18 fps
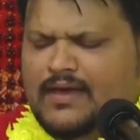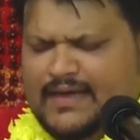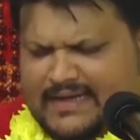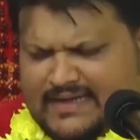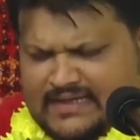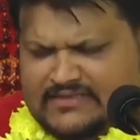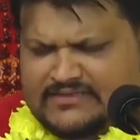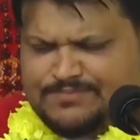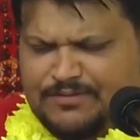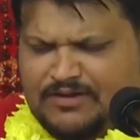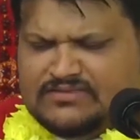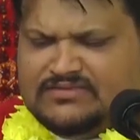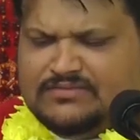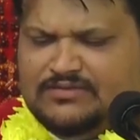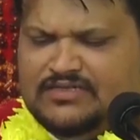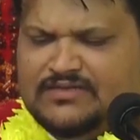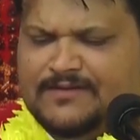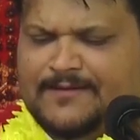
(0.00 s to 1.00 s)
it is
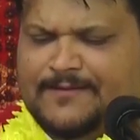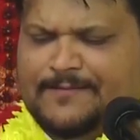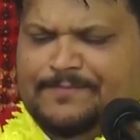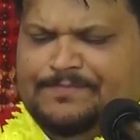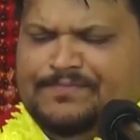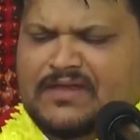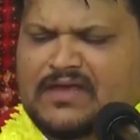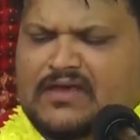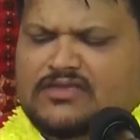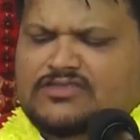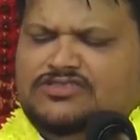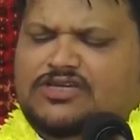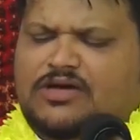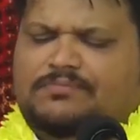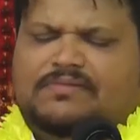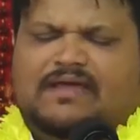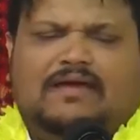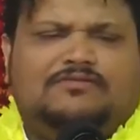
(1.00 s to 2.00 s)
possible.
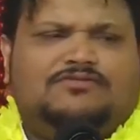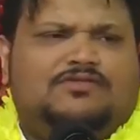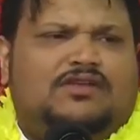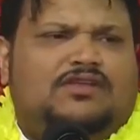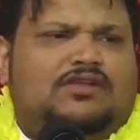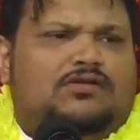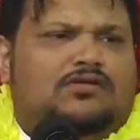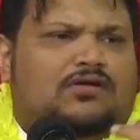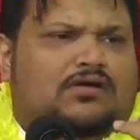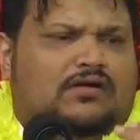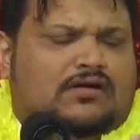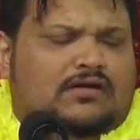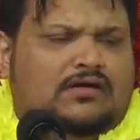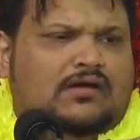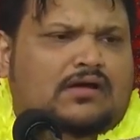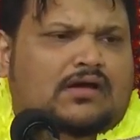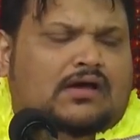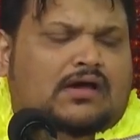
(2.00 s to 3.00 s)
Sometimes when you look
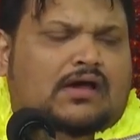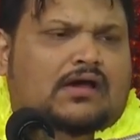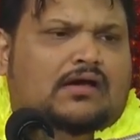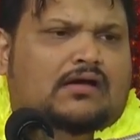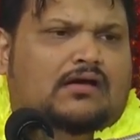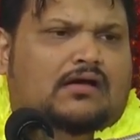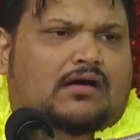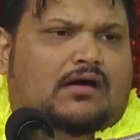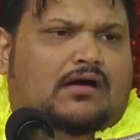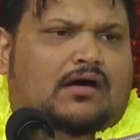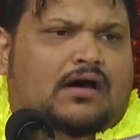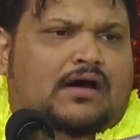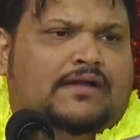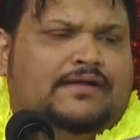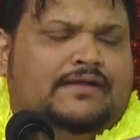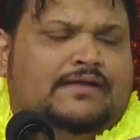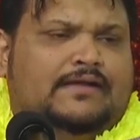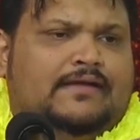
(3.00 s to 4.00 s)

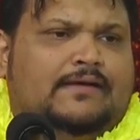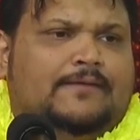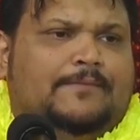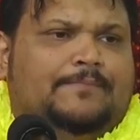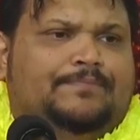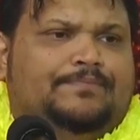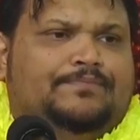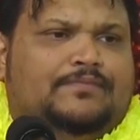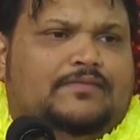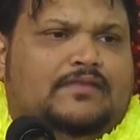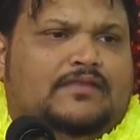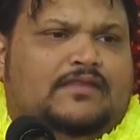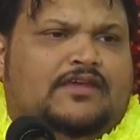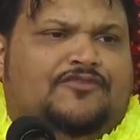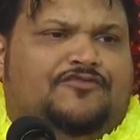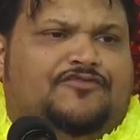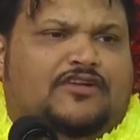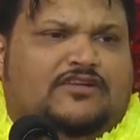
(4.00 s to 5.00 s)
on
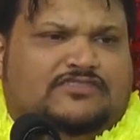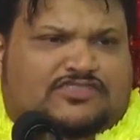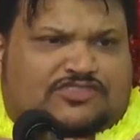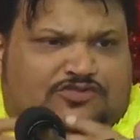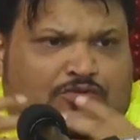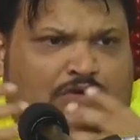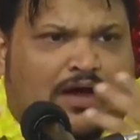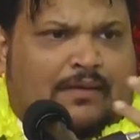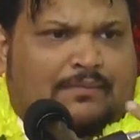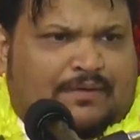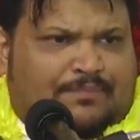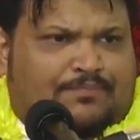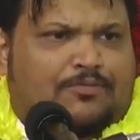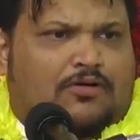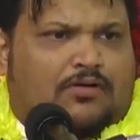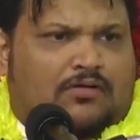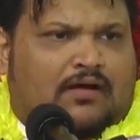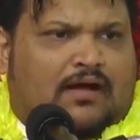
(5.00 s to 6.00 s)
different Swami
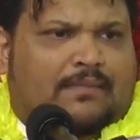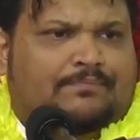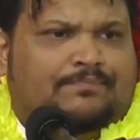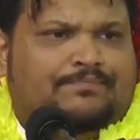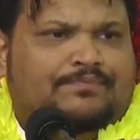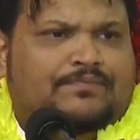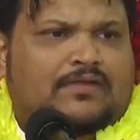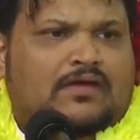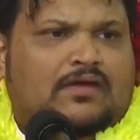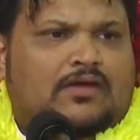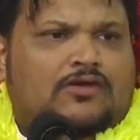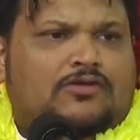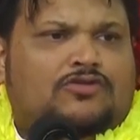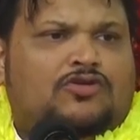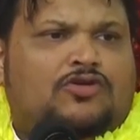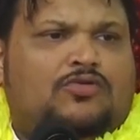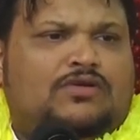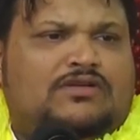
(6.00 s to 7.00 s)
program,
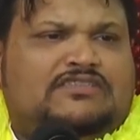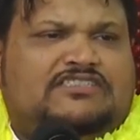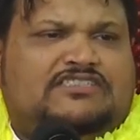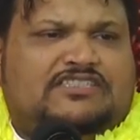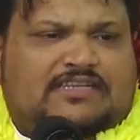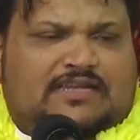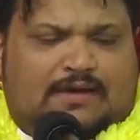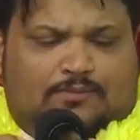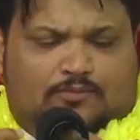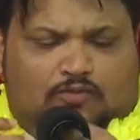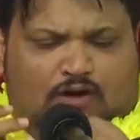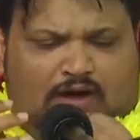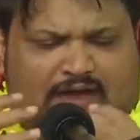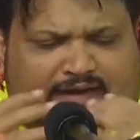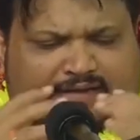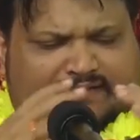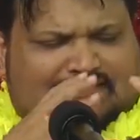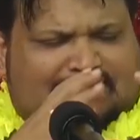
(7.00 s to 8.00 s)
you will see them
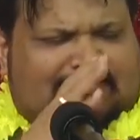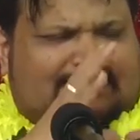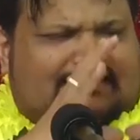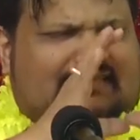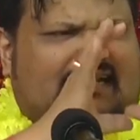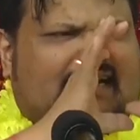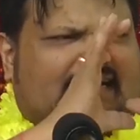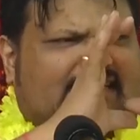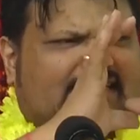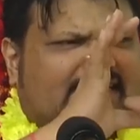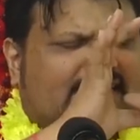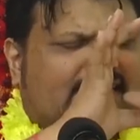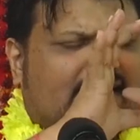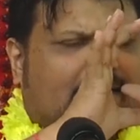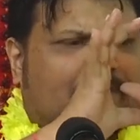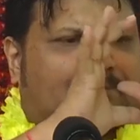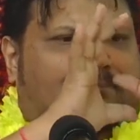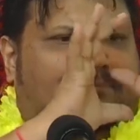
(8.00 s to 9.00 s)
going tick,
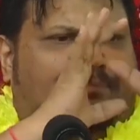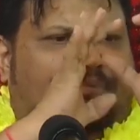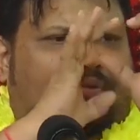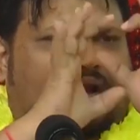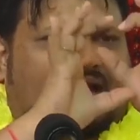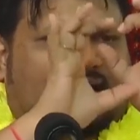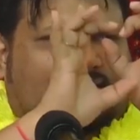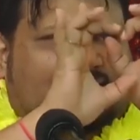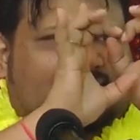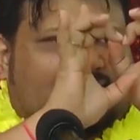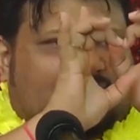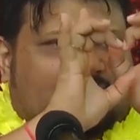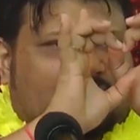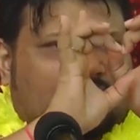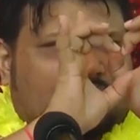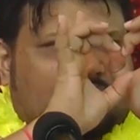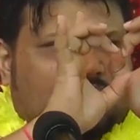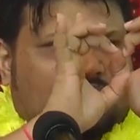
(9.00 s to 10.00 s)
tick, plaited
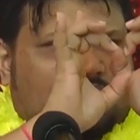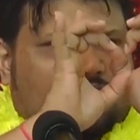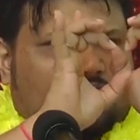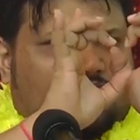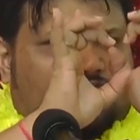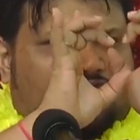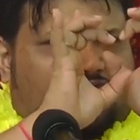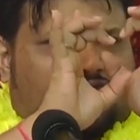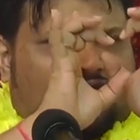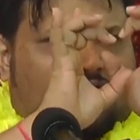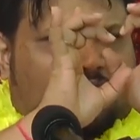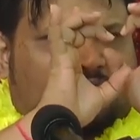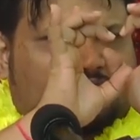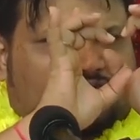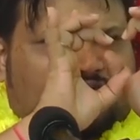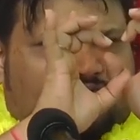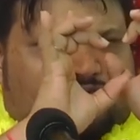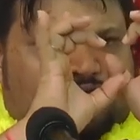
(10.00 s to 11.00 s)

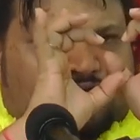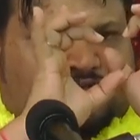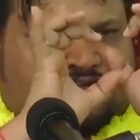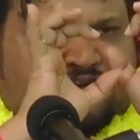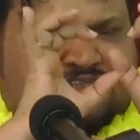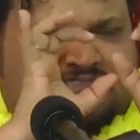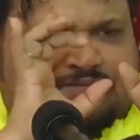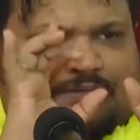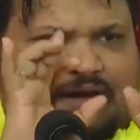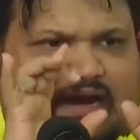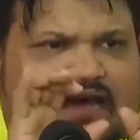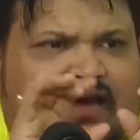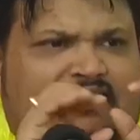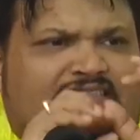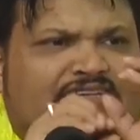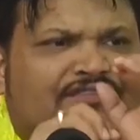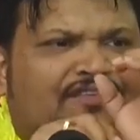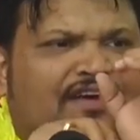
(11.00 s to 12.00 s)
forms of Rudraksh
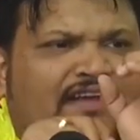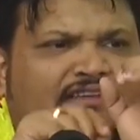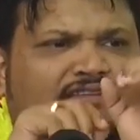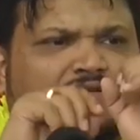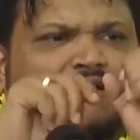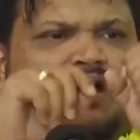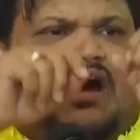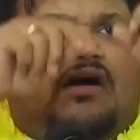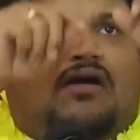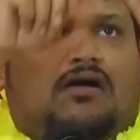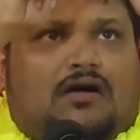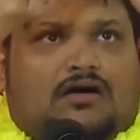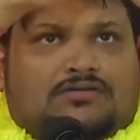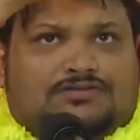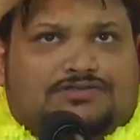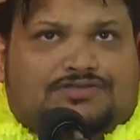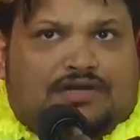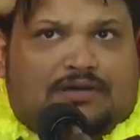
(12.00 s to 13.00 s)
malas. If I took a
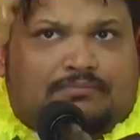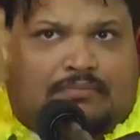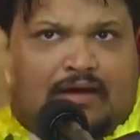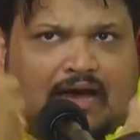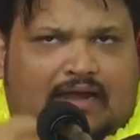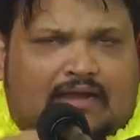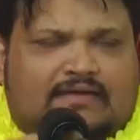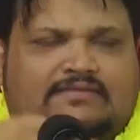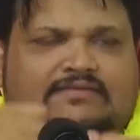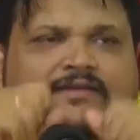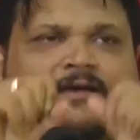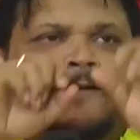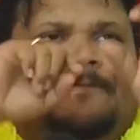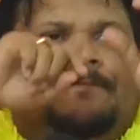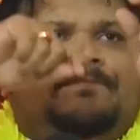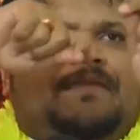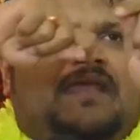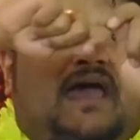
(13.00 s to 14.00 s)
hundred malas
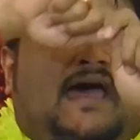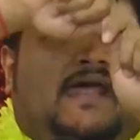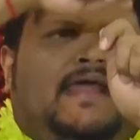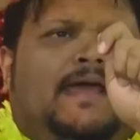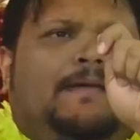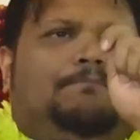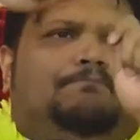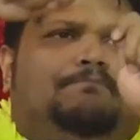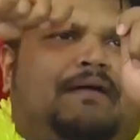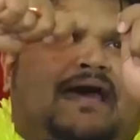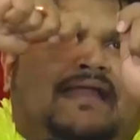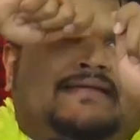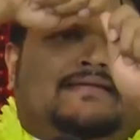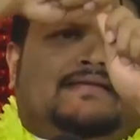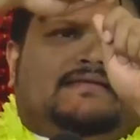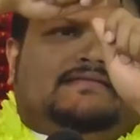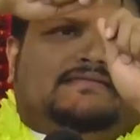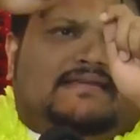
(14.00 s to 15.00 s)
and I
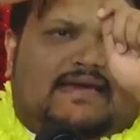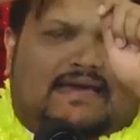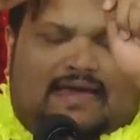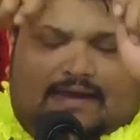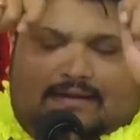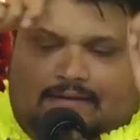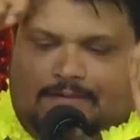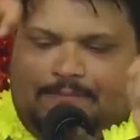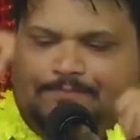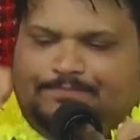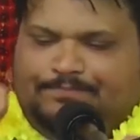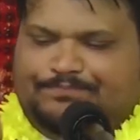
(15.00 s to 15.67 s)
band it together,